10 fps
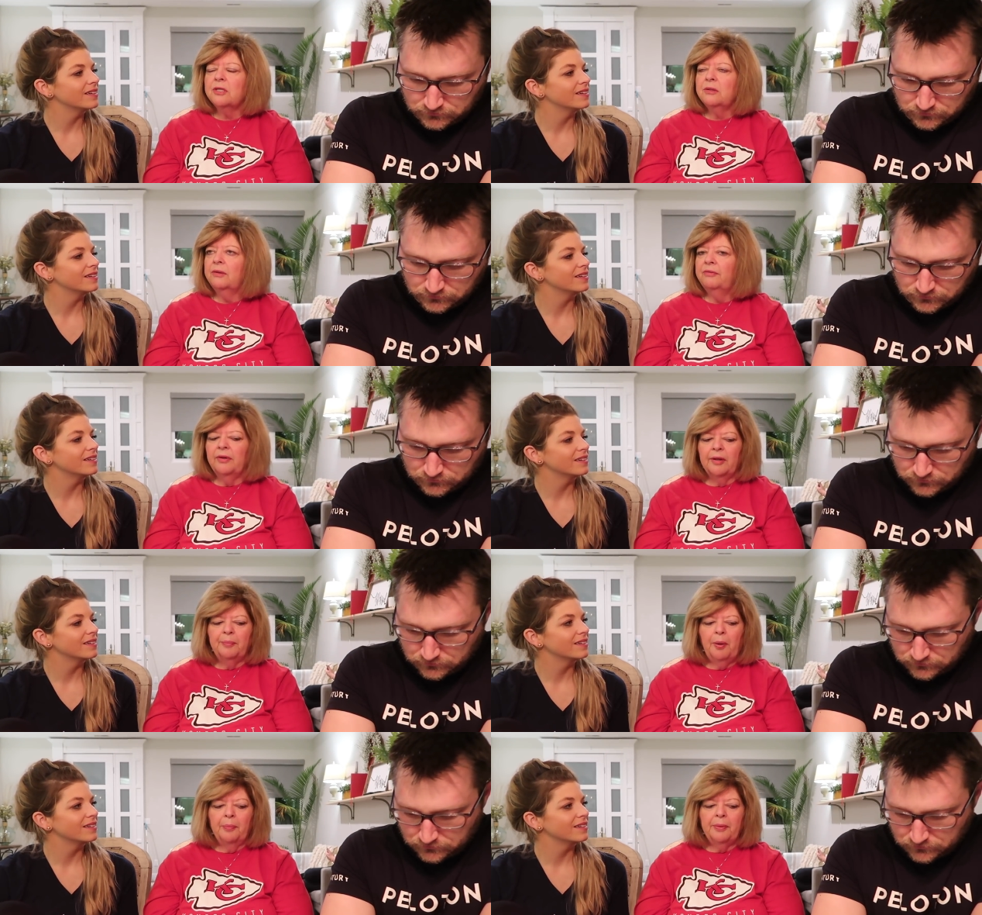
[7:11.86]
Speaker 1: just a very
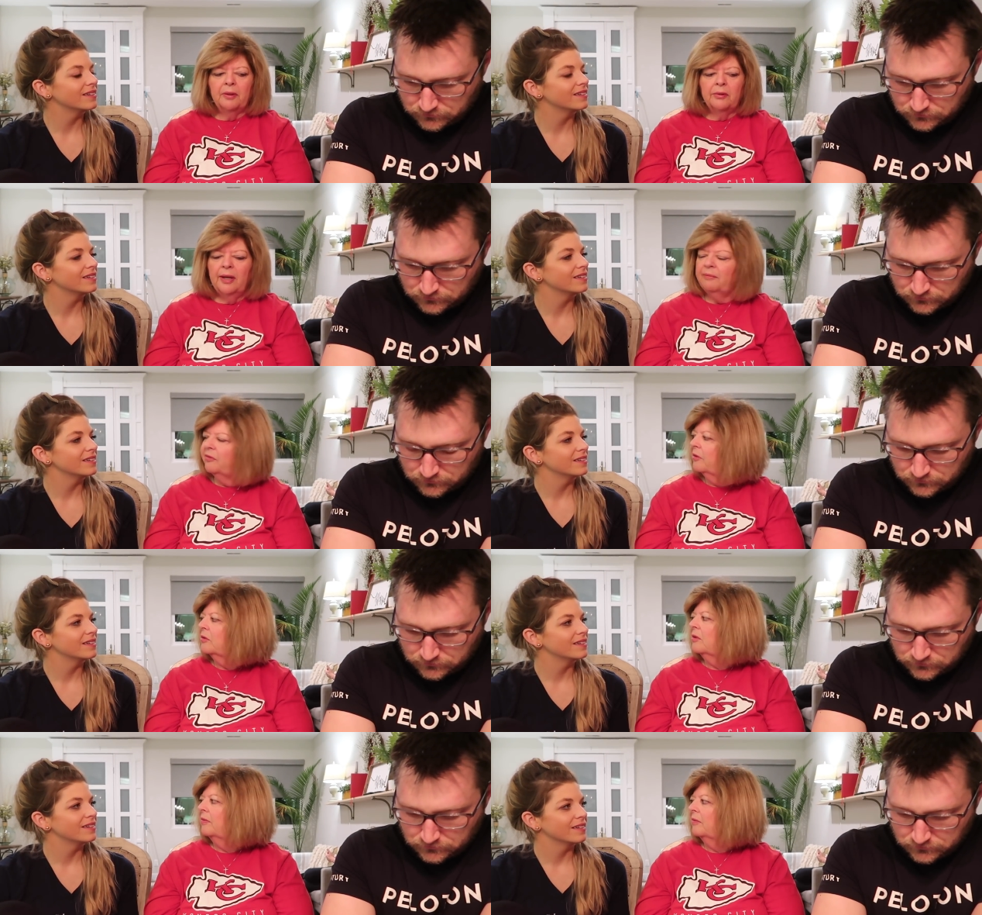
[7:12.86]
popular name for the,
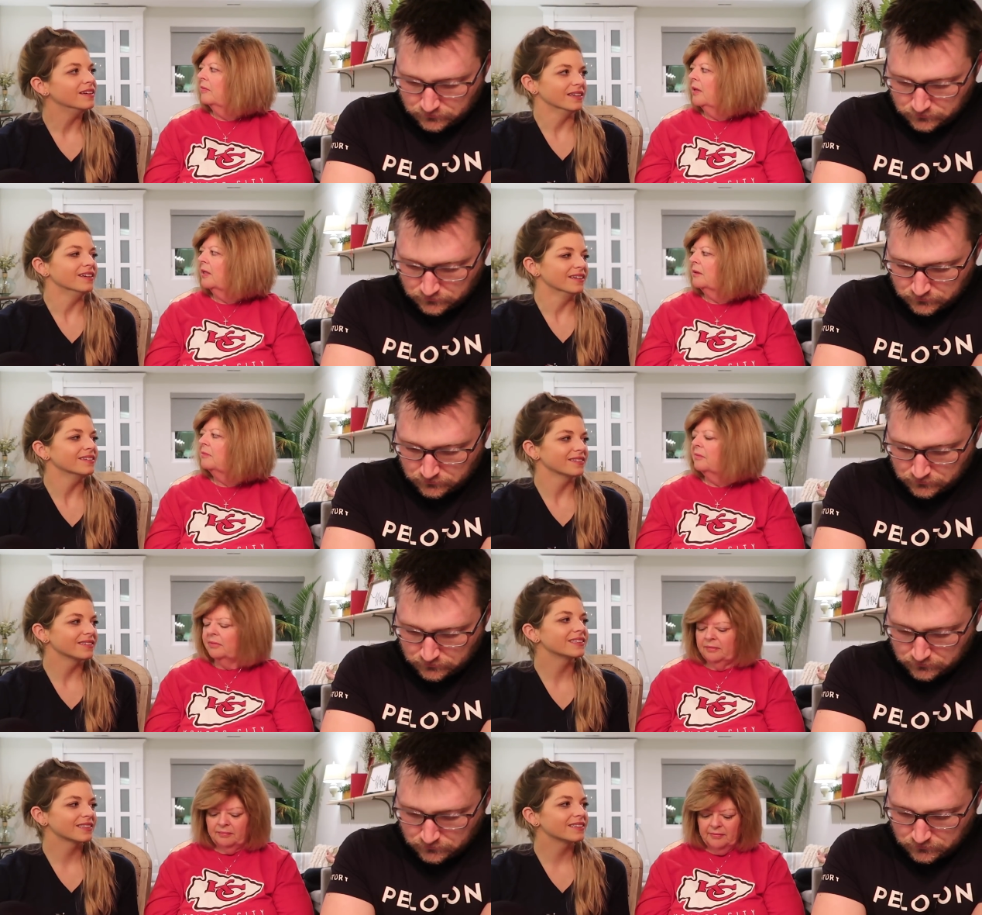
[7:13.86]
that
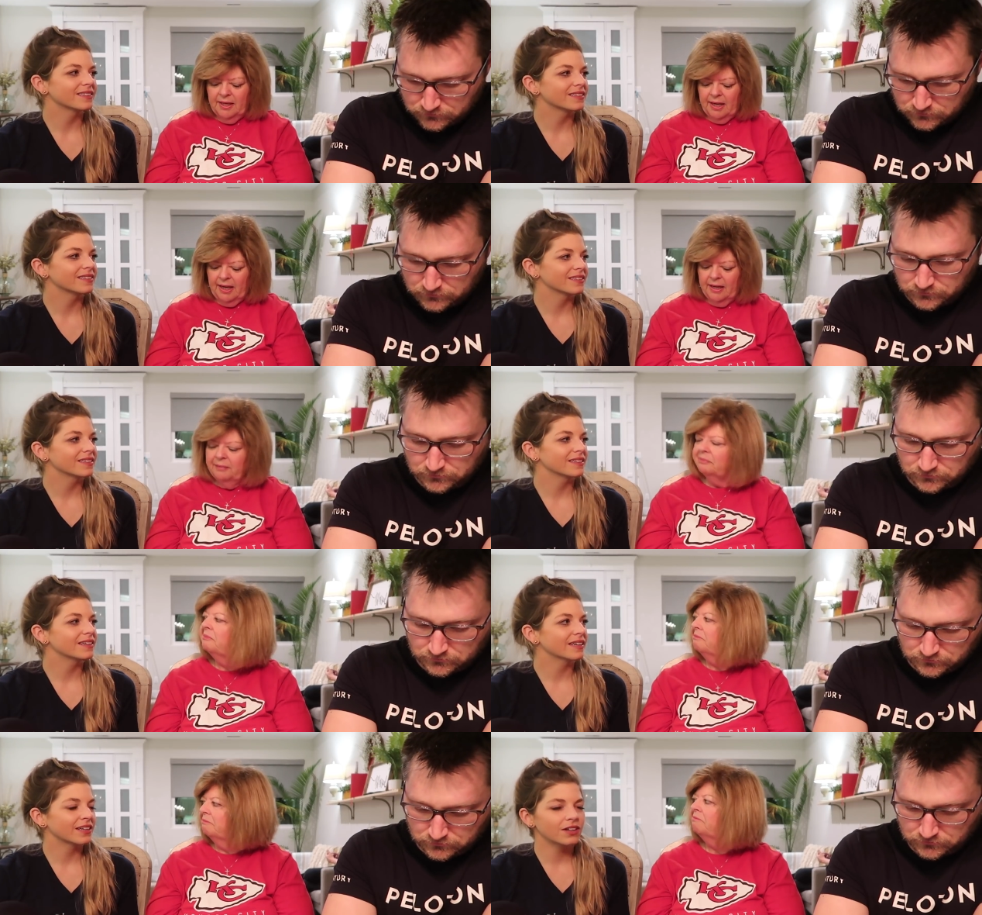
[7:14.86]
day.
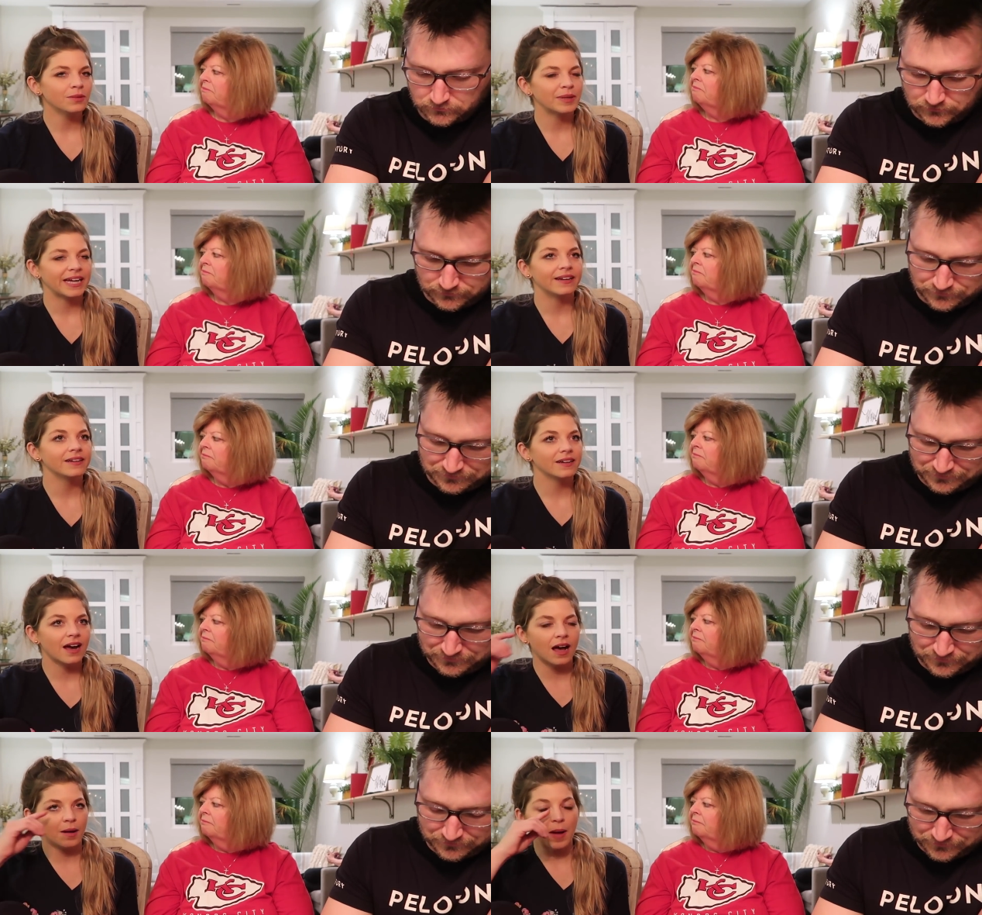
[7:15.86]
Could have
Speaker 2: been.
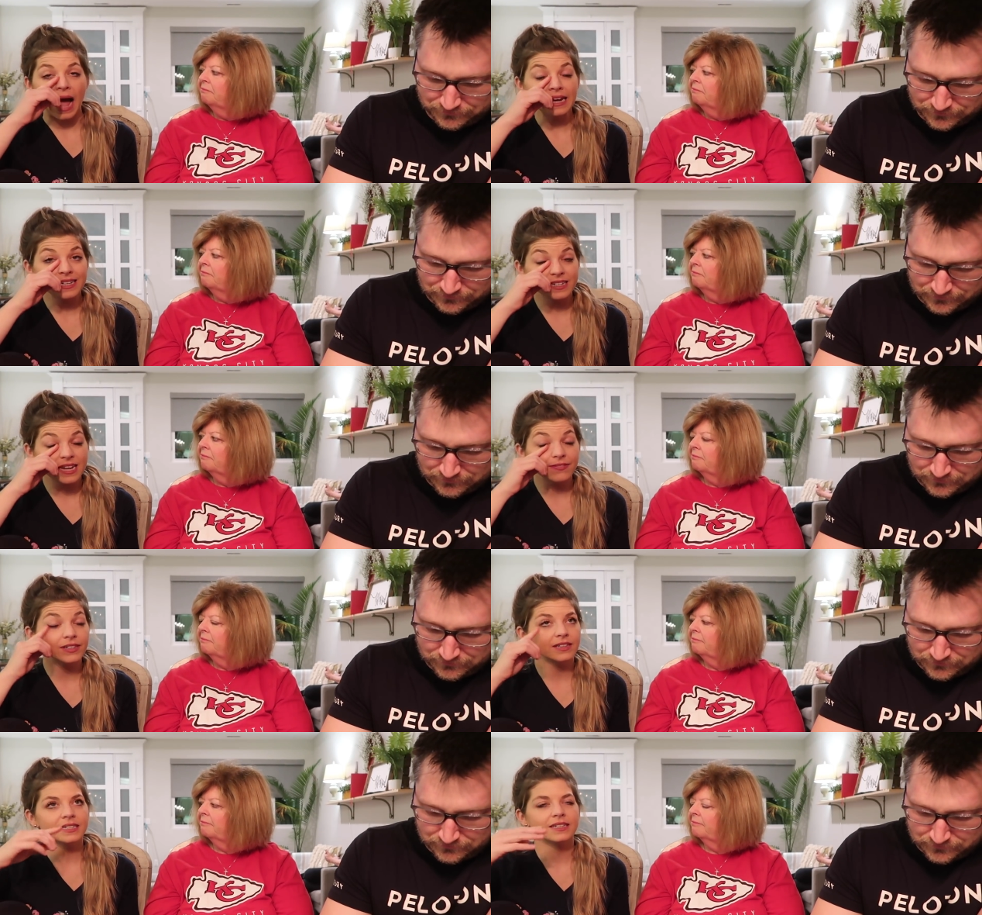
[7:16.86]
Um, I
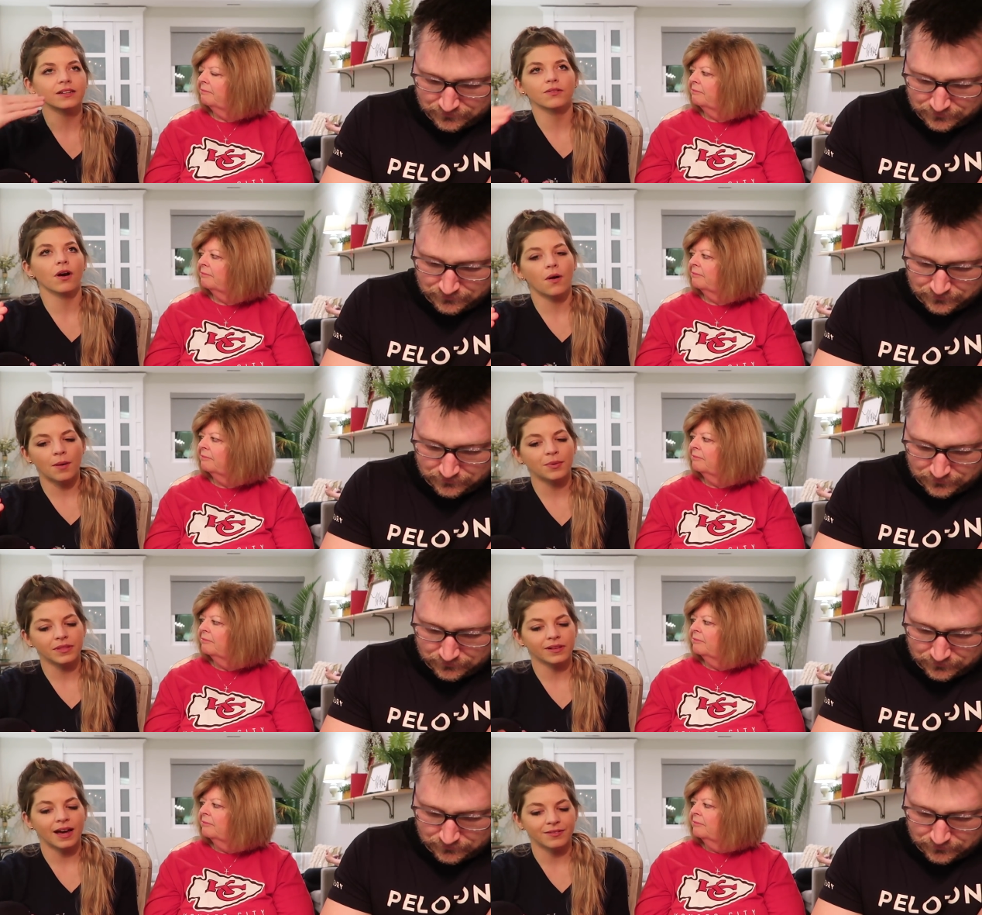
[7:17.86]
definitely didn't grow up with
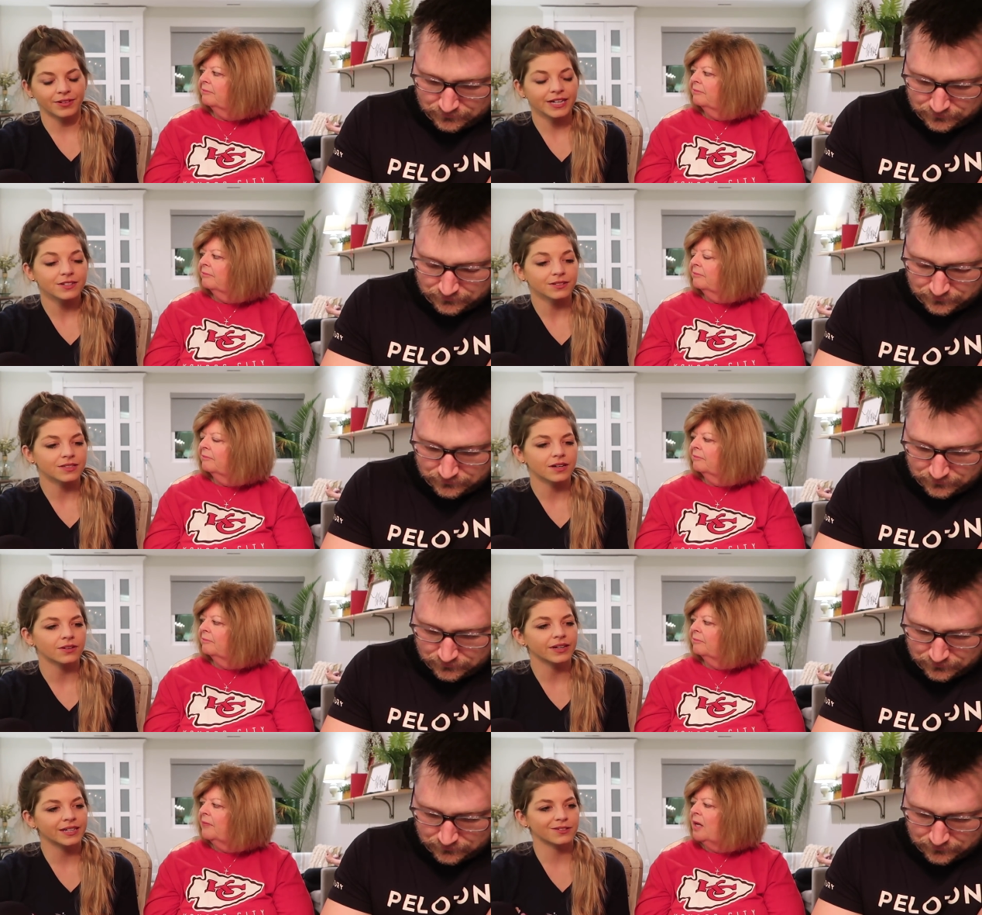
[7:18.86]
a lot of Rachels,
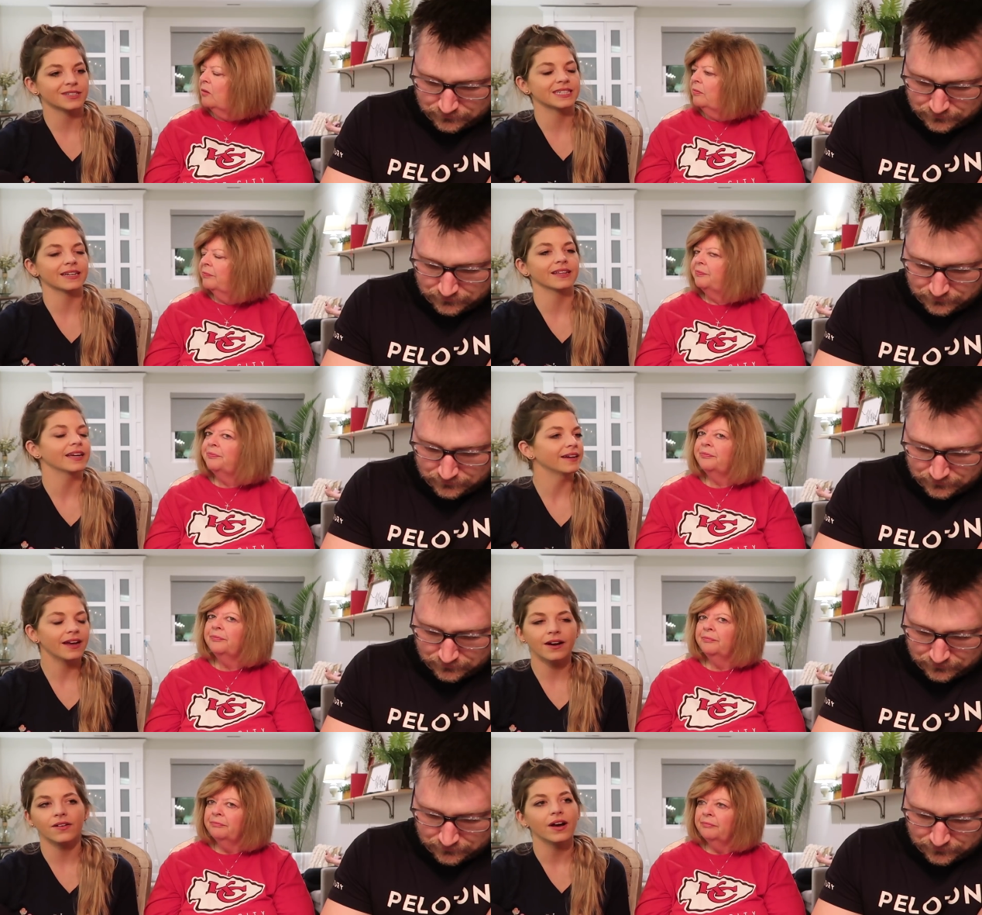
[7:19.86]
though. Interestingly, no.
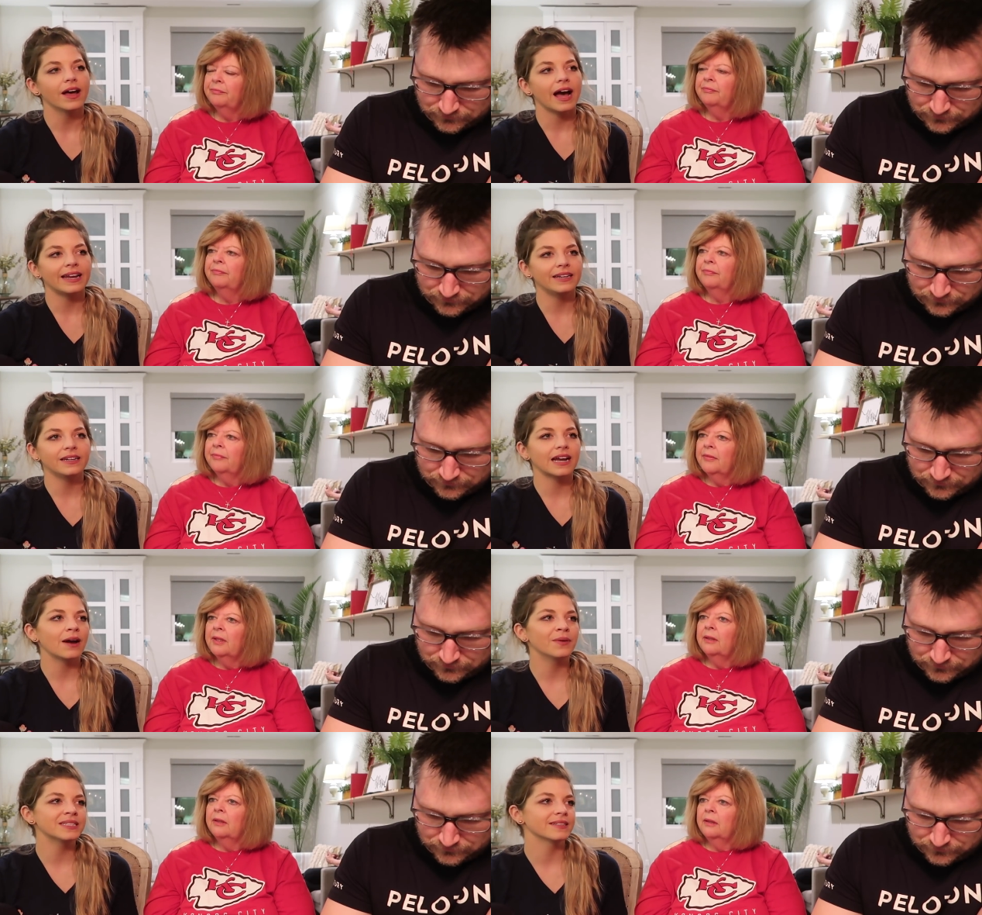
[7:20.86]
no, I didn't.
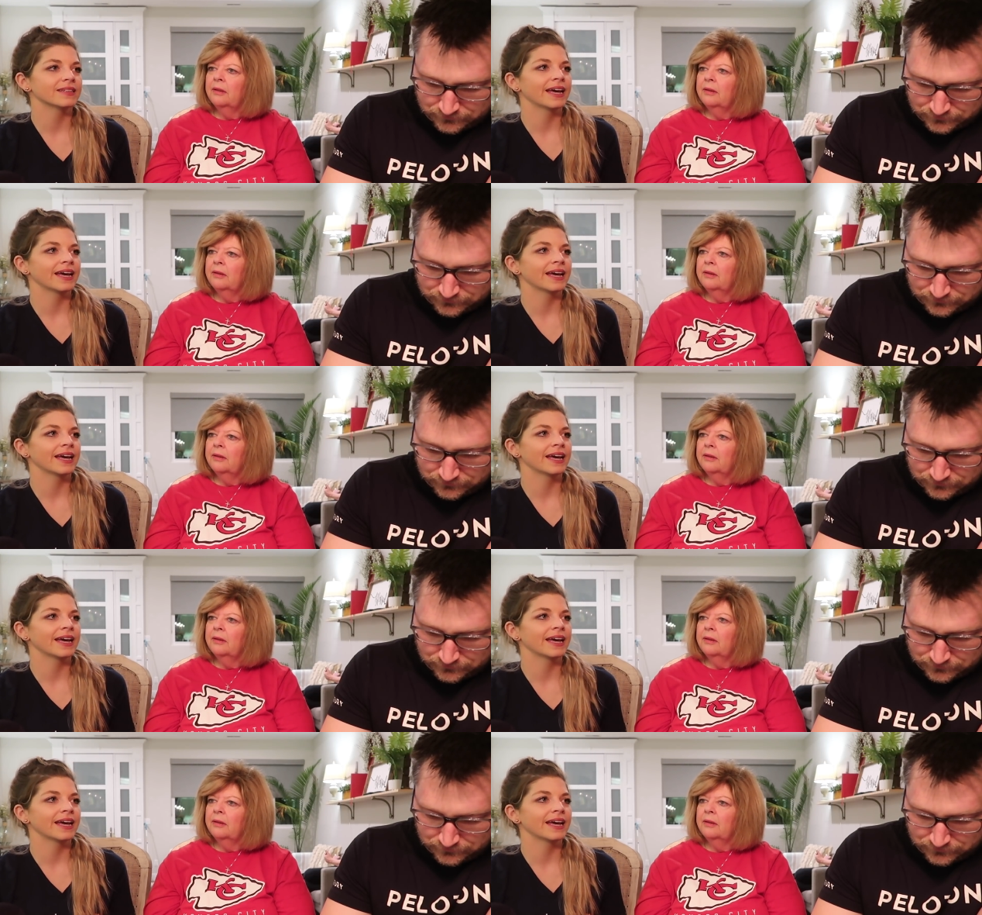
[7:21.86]
I wasn't